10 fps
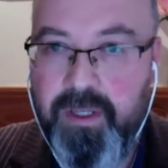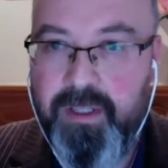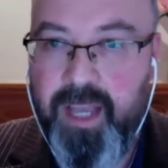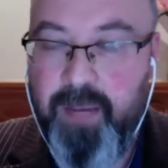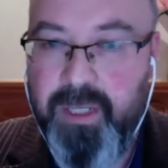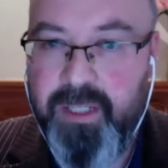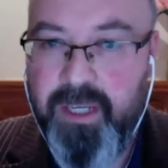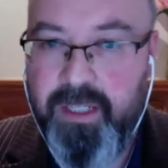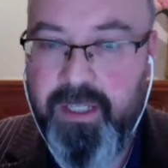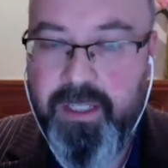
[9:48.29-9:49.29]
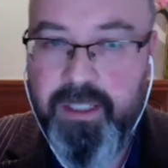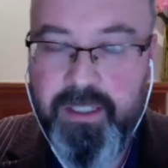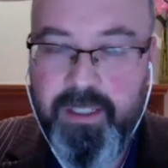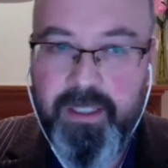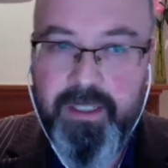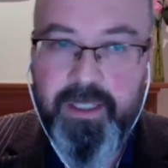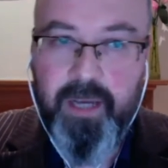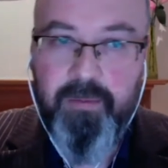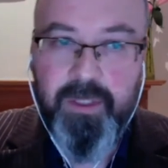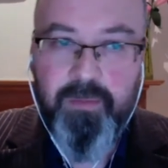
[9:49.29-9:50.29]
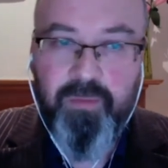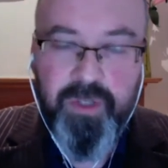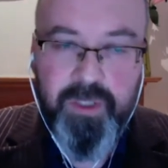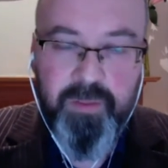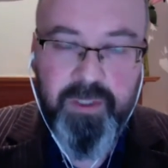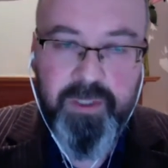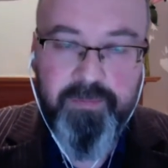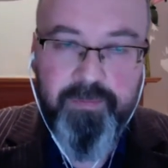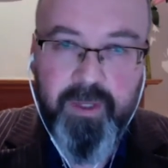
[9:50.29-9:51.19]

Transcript: timeless ideas, timeless principles,